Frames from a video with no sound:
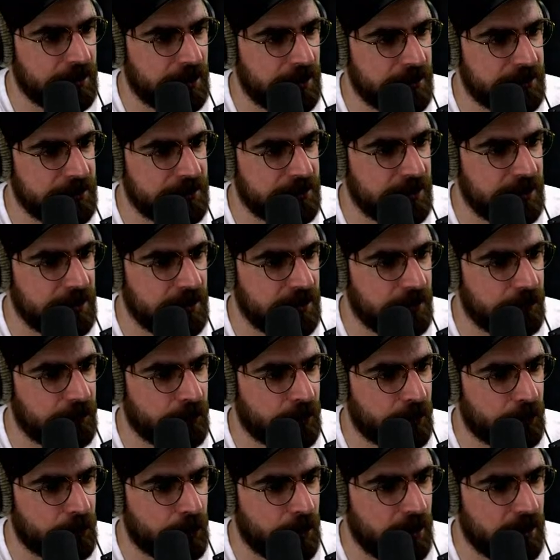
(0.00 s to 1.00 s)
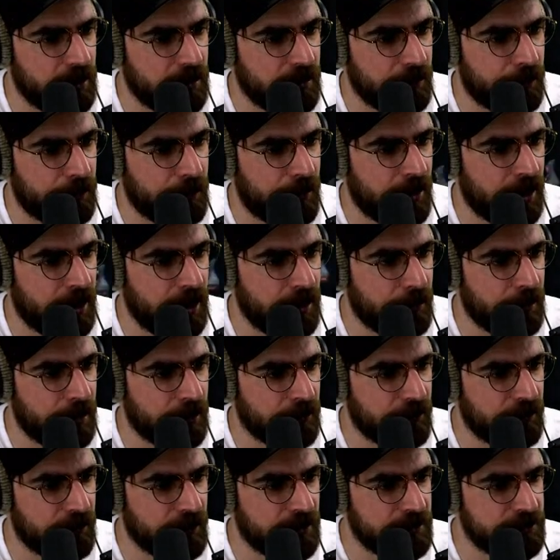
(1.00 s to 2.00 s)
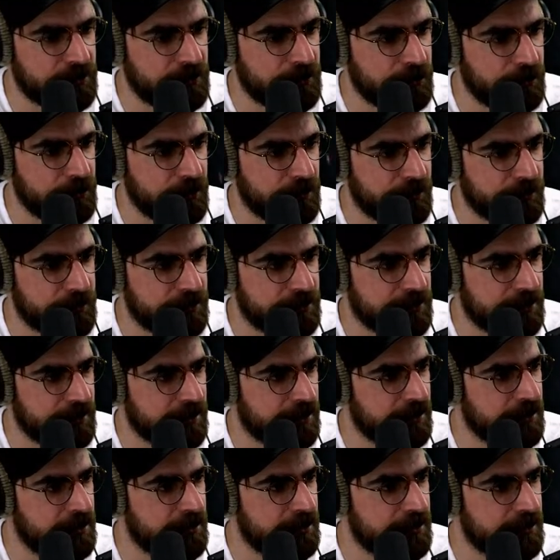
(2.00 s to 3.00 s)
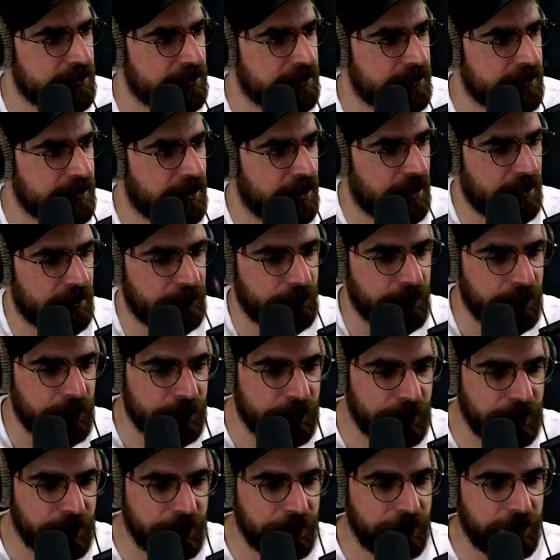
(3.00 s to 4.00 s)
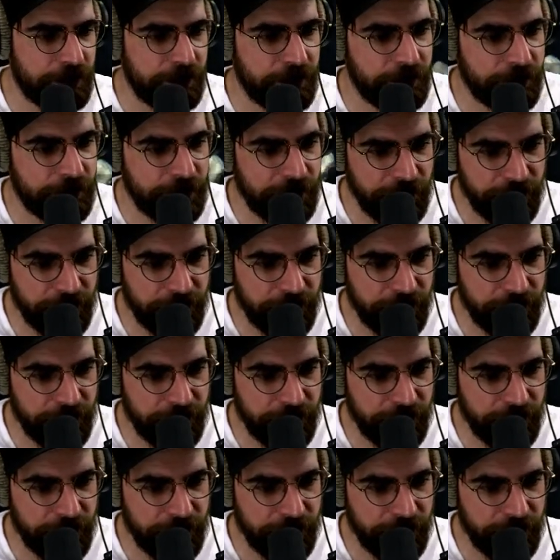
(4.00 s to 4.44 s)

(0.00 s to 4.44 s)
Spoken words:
I say. We're wearing the Prime outfits, two of us at least. Yeah, we're looking good, looking